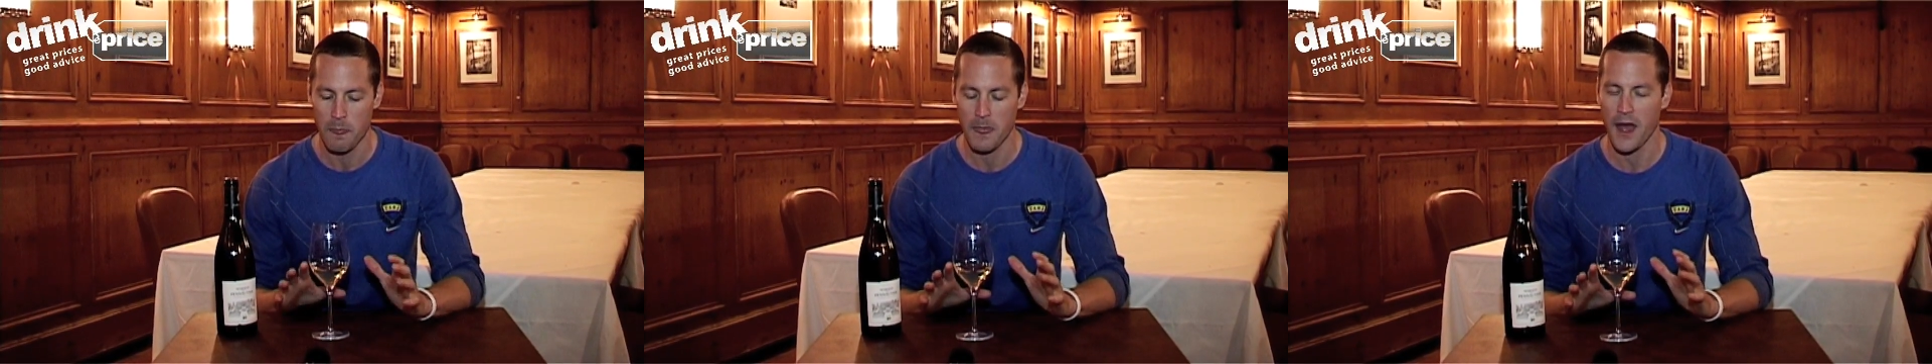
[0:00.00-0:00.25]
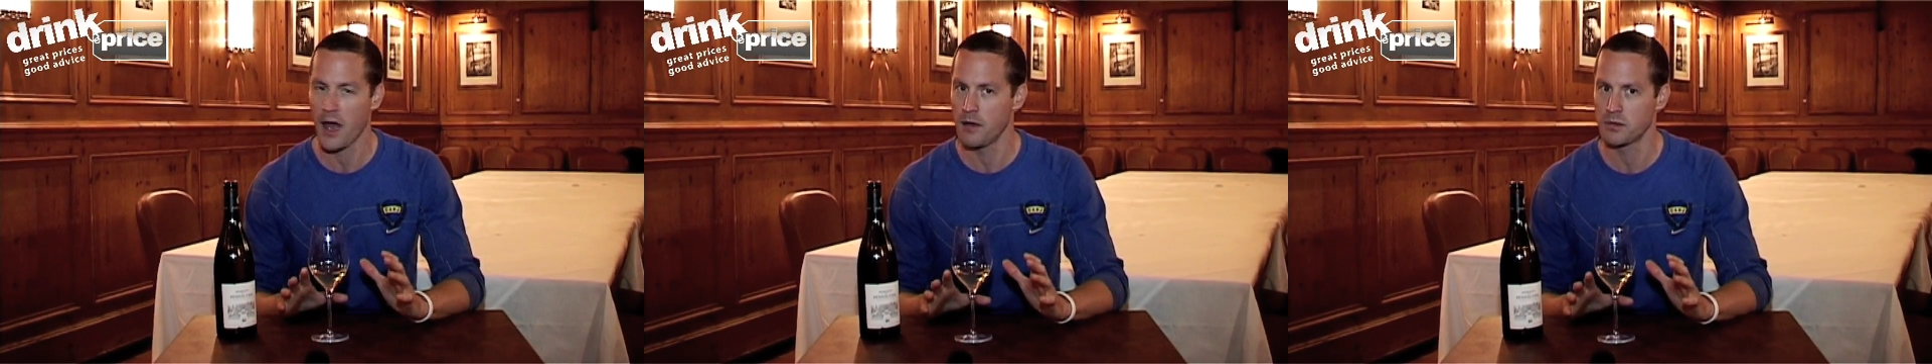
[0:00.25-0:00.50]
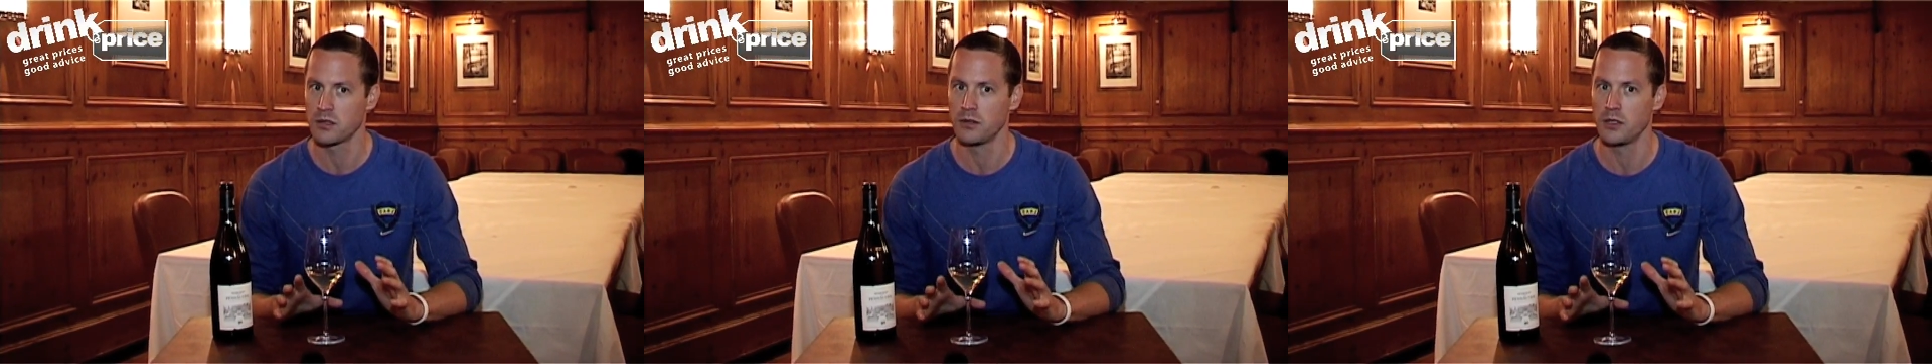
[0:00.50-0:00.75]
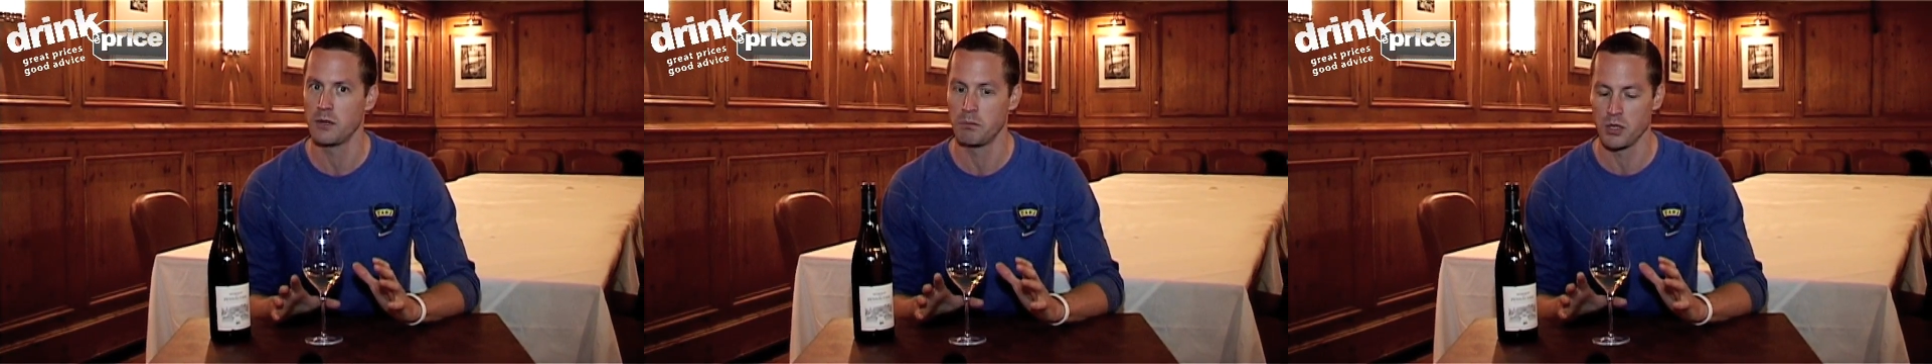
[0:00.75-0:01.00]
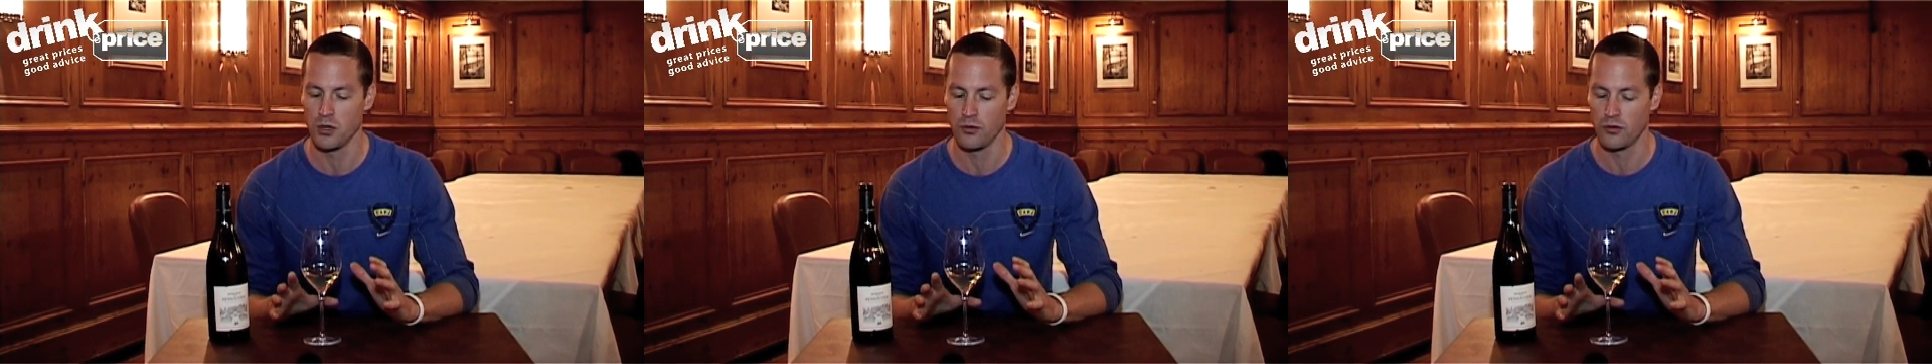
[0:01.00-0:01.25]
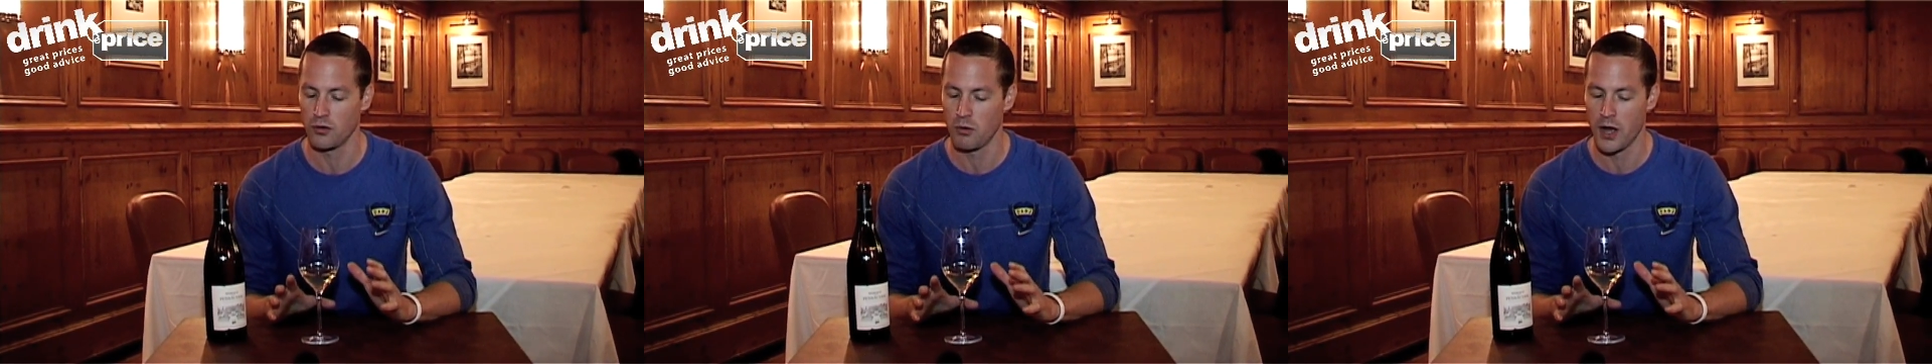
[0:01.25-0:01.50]
absolutely
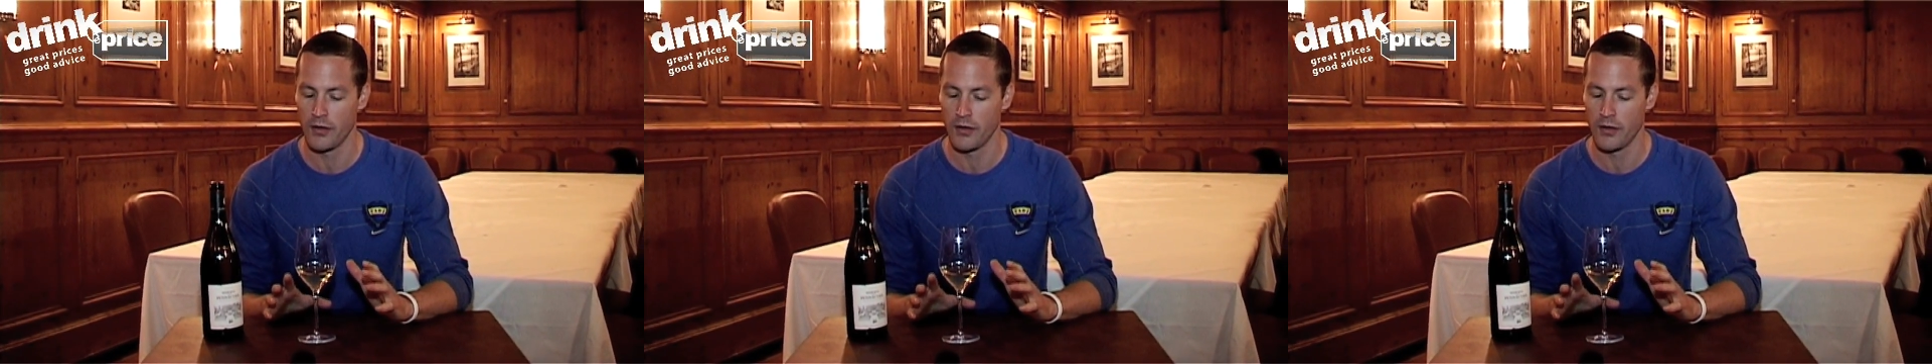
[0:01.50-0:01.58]
beautiful wine